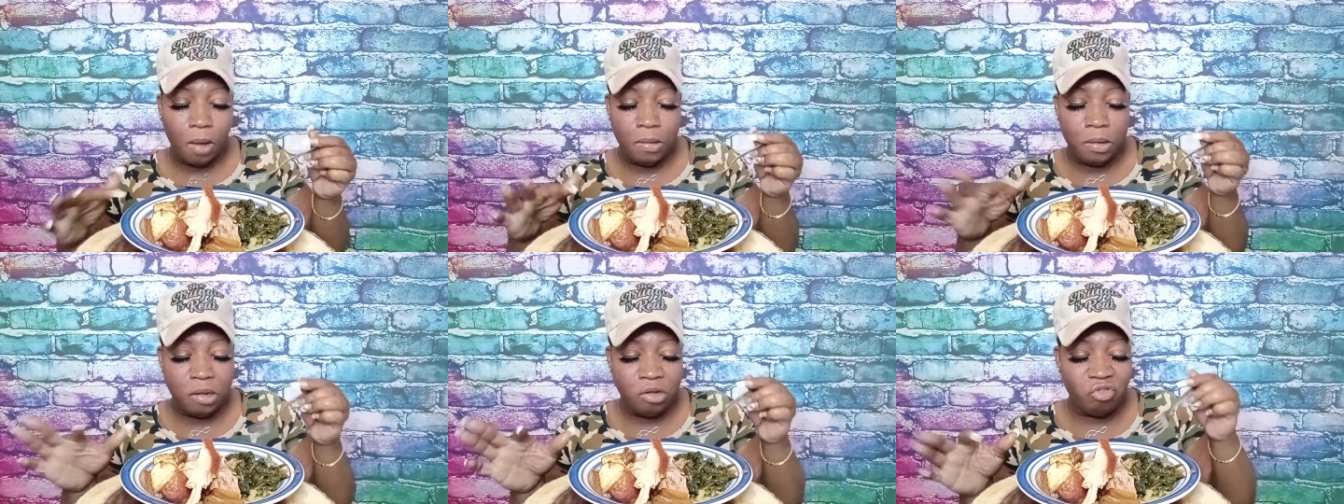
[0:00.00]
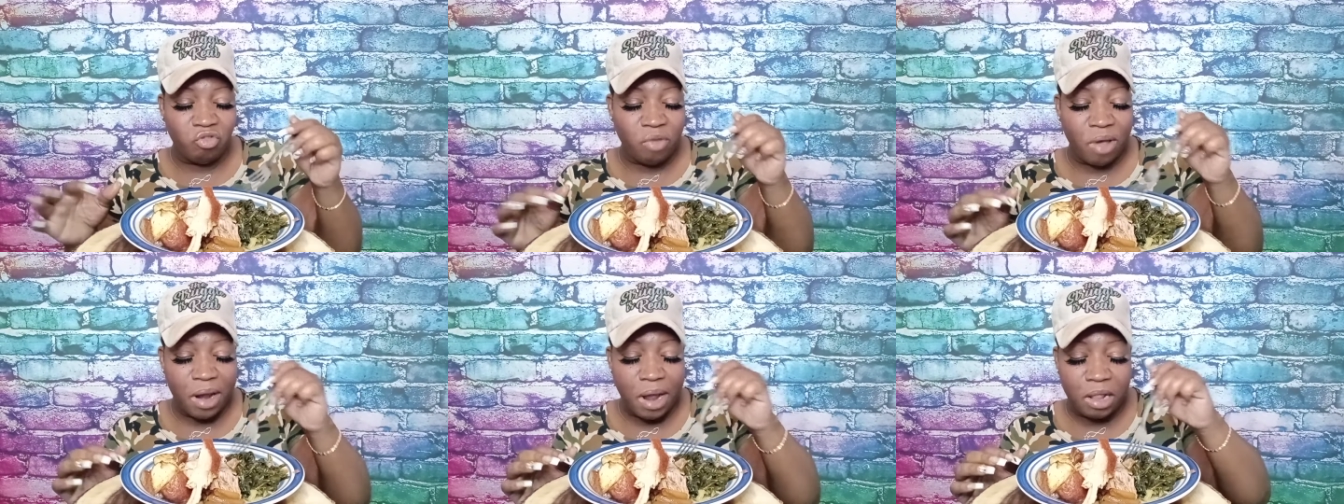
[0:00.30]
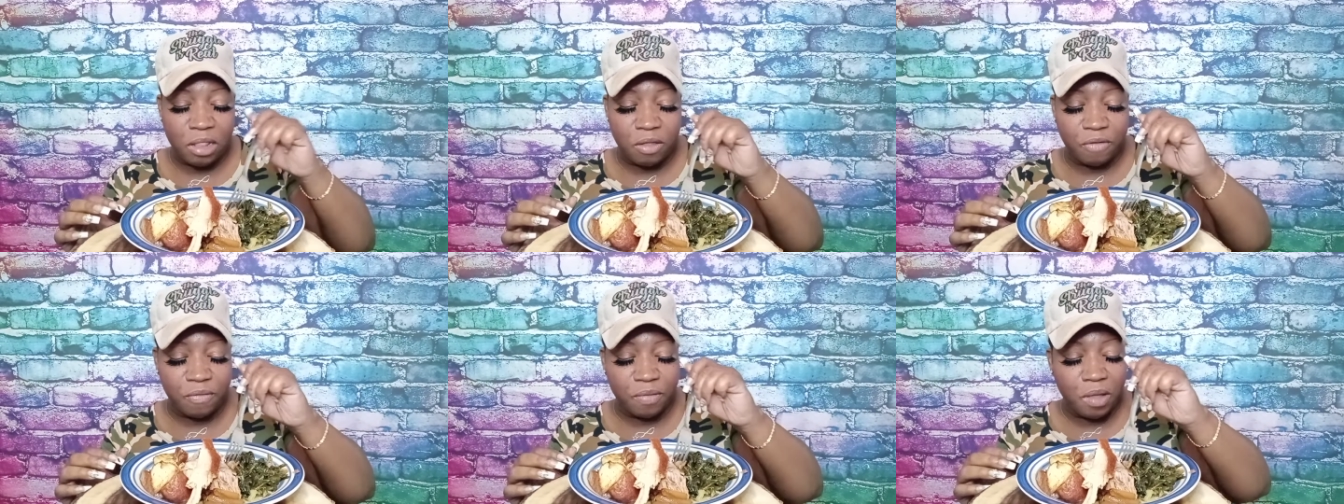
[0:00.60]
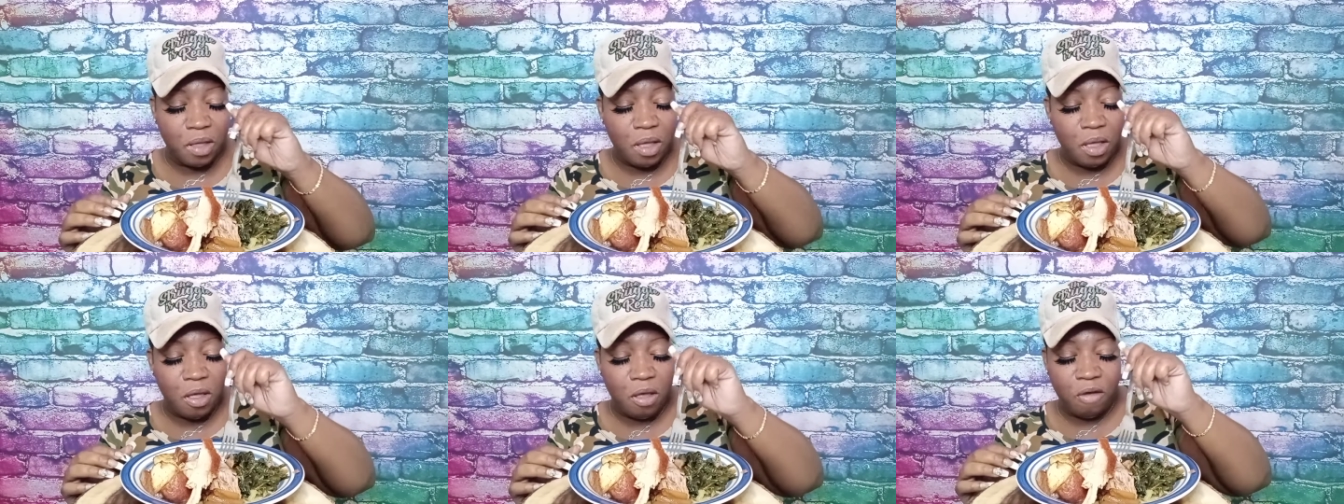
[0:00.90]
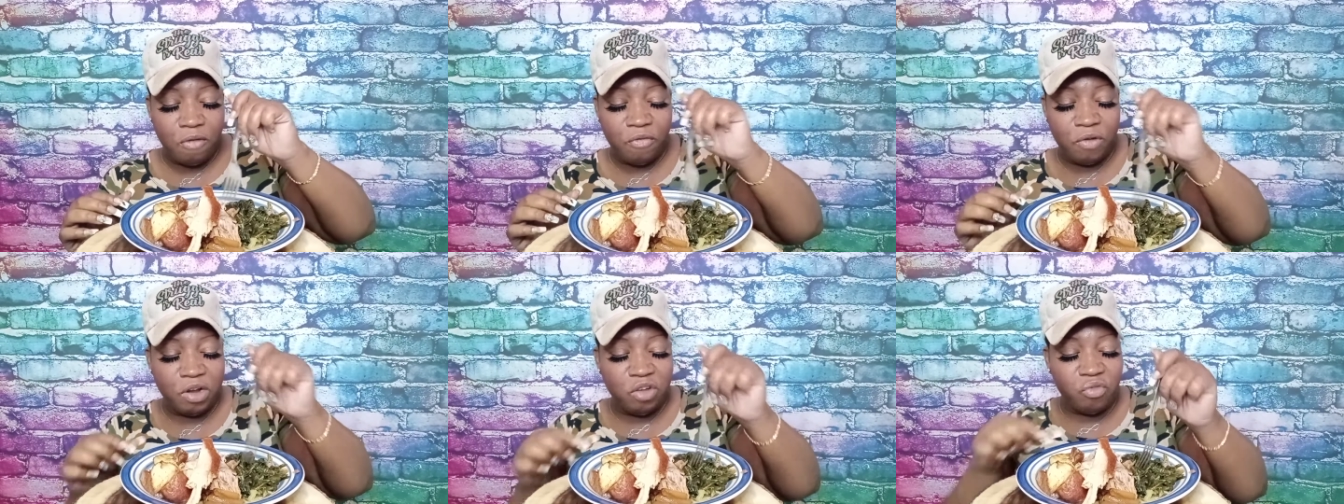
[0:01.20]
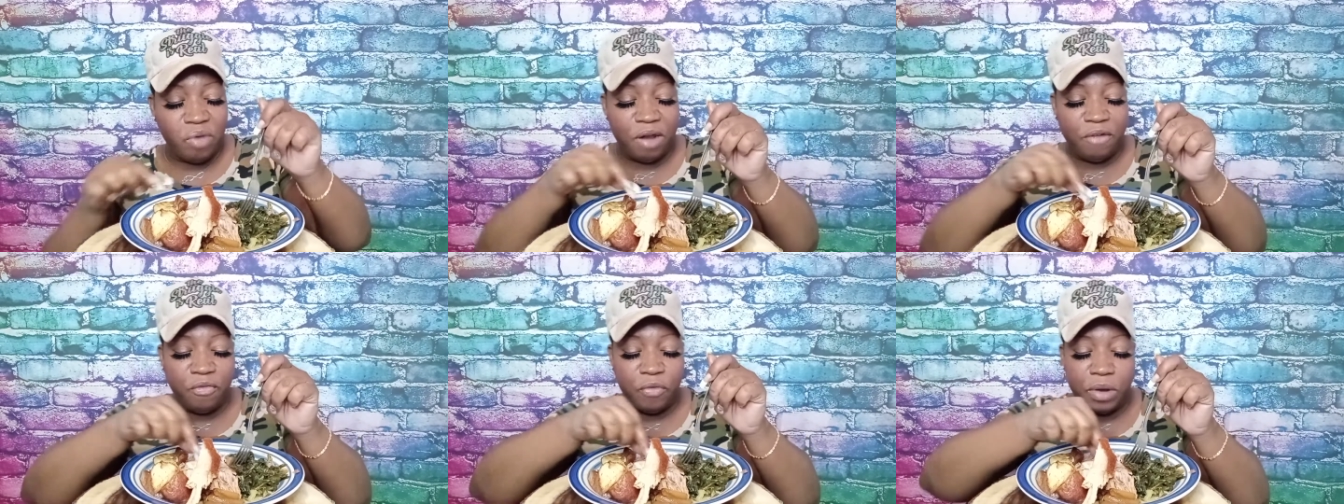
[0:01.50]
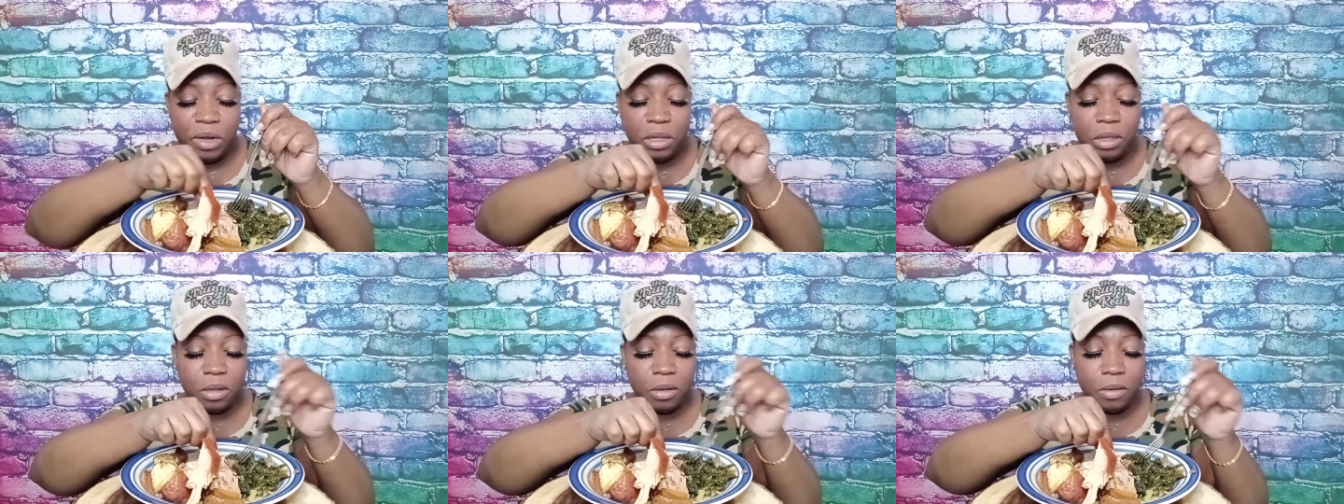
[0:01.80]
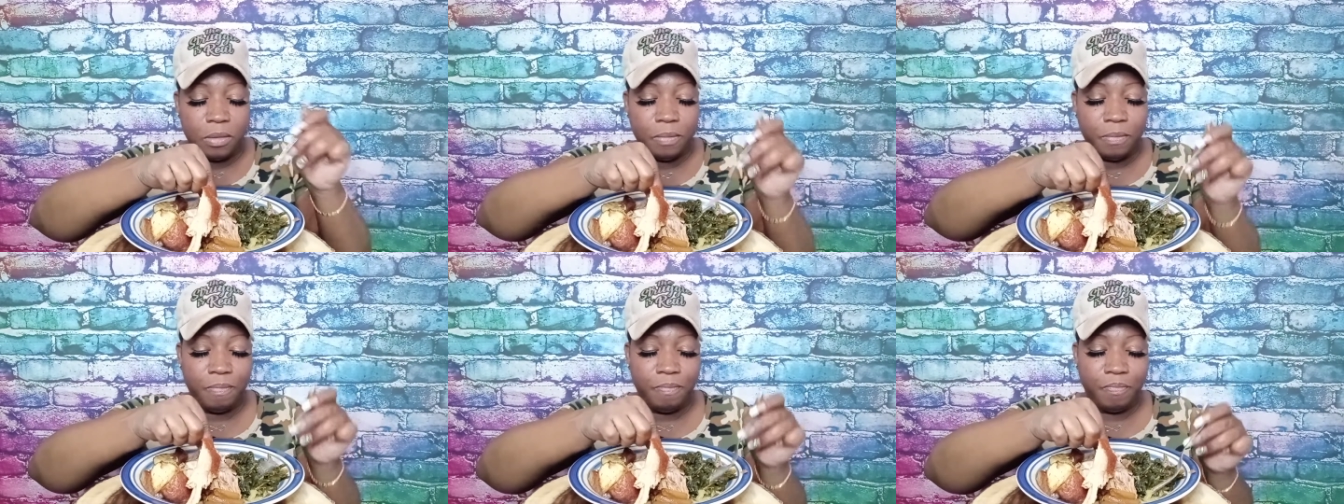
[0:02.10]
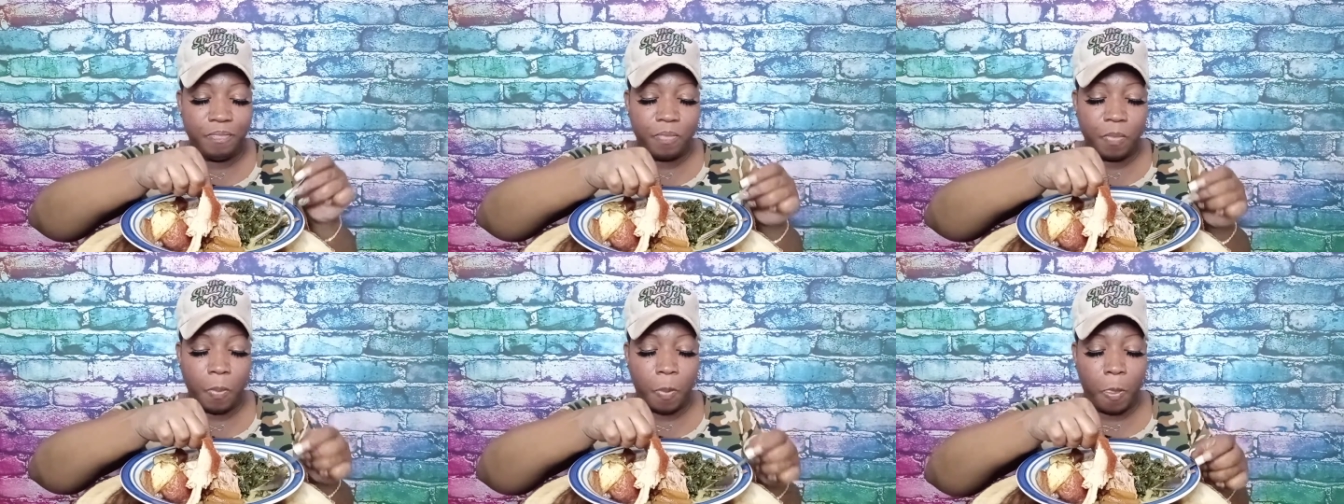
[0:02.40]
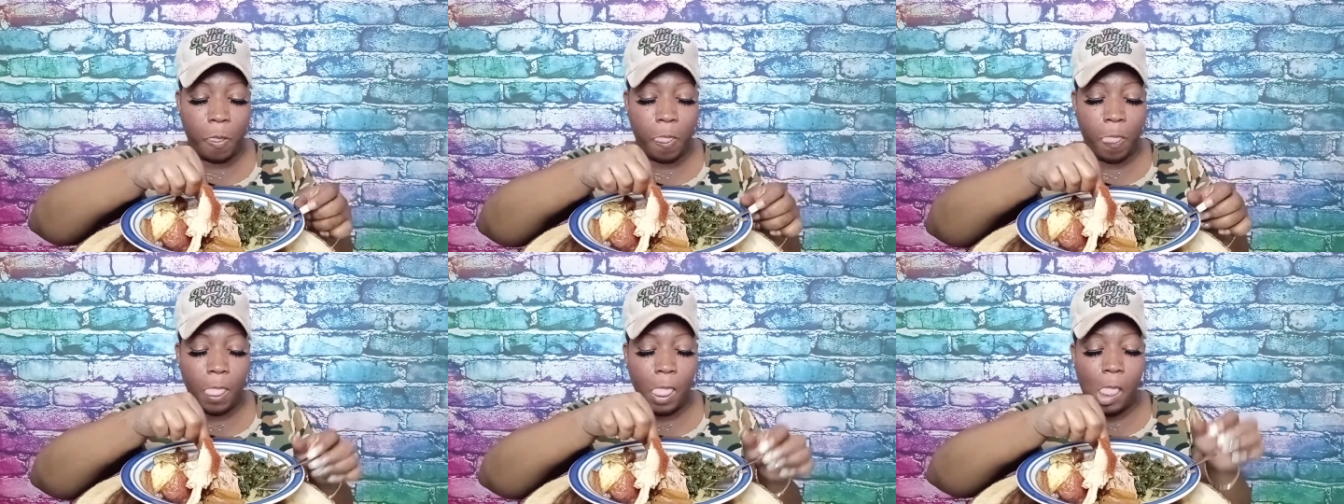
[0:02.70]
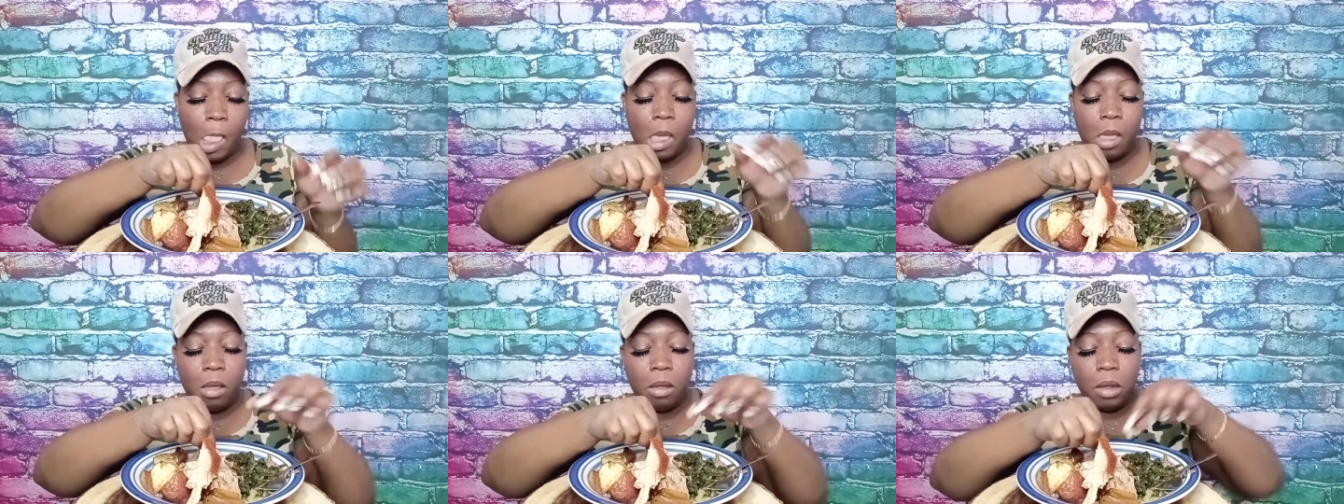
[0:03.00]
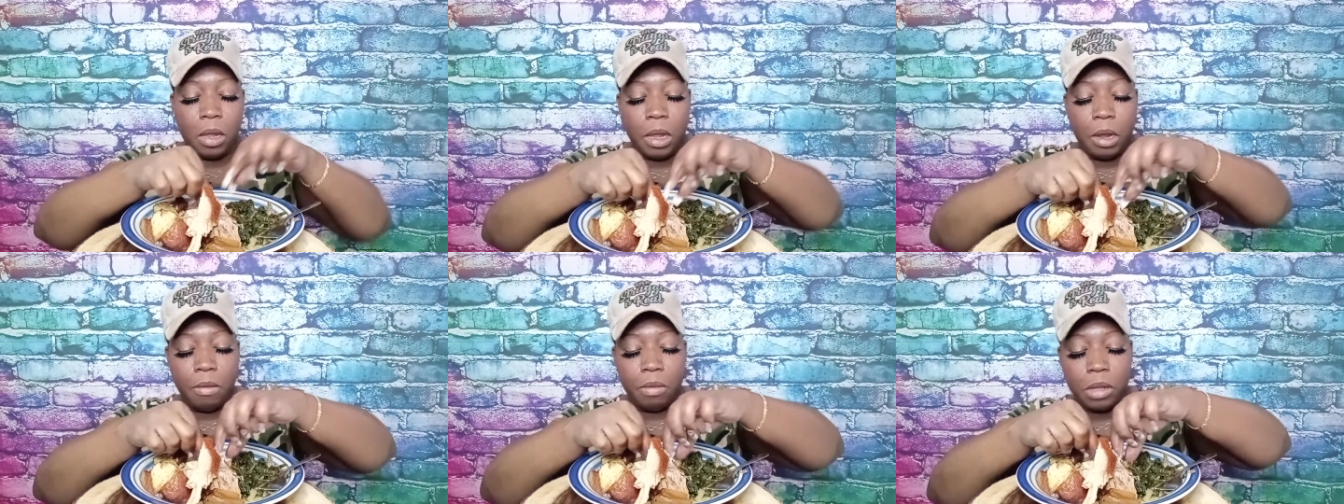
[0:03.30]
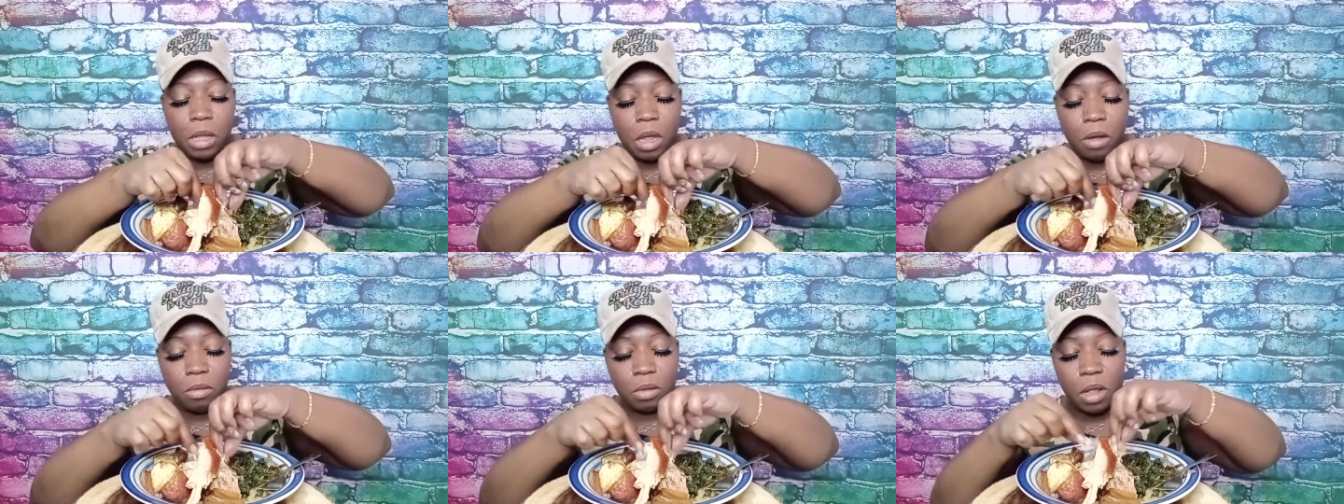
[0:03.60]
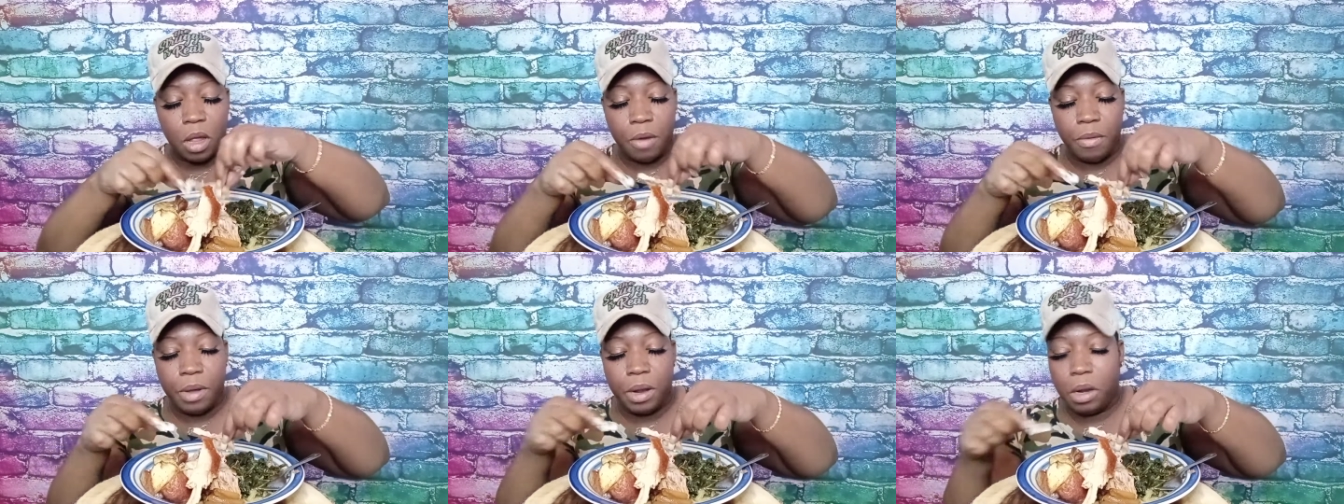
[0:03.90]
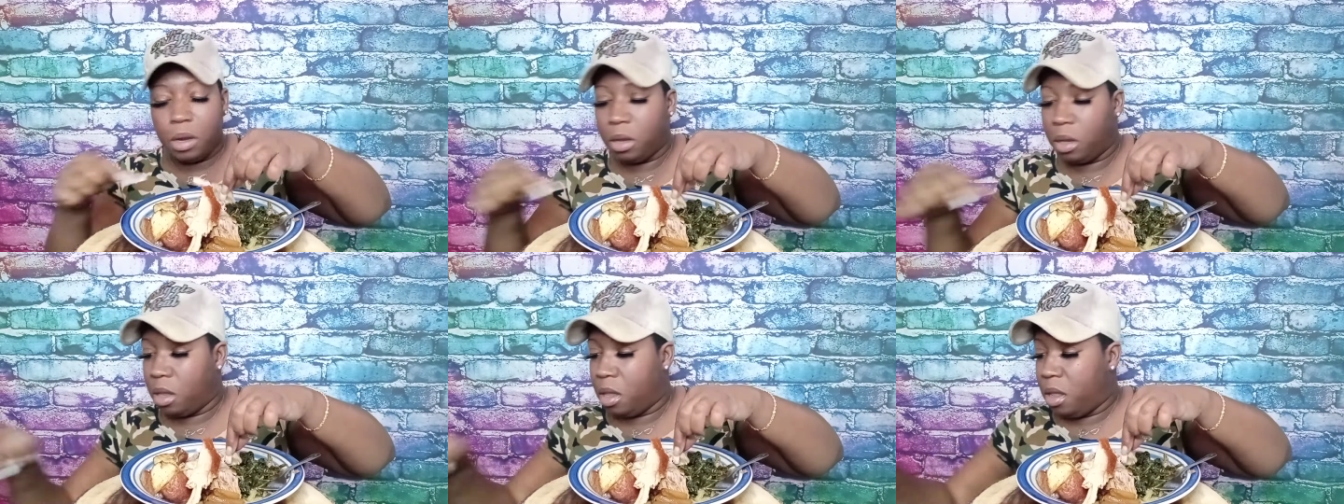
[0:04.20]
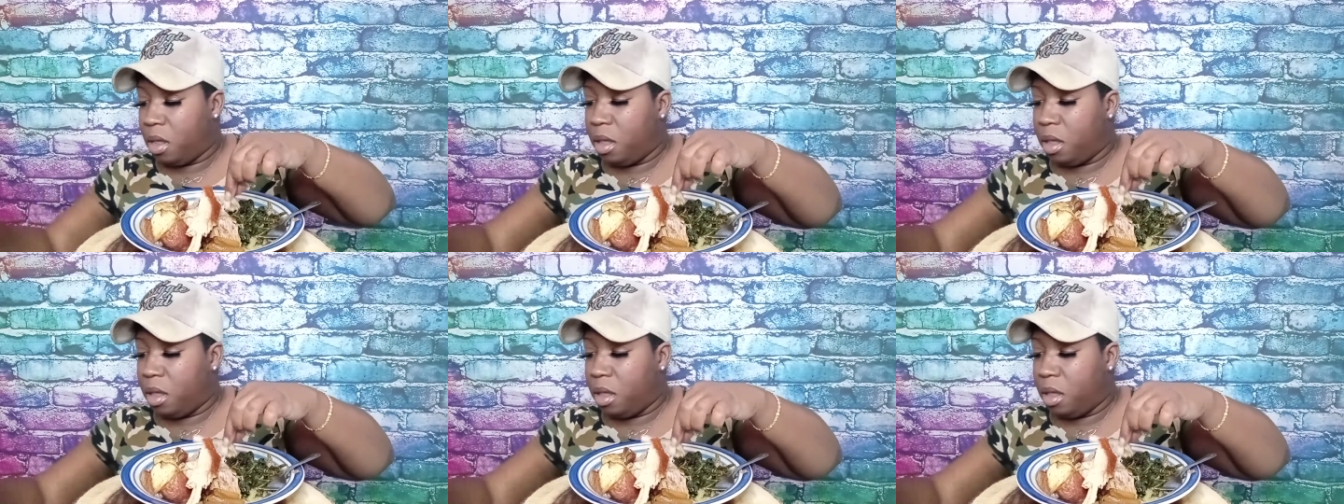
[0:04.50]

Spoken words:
This straight out the refrigerator freezer. Everything was already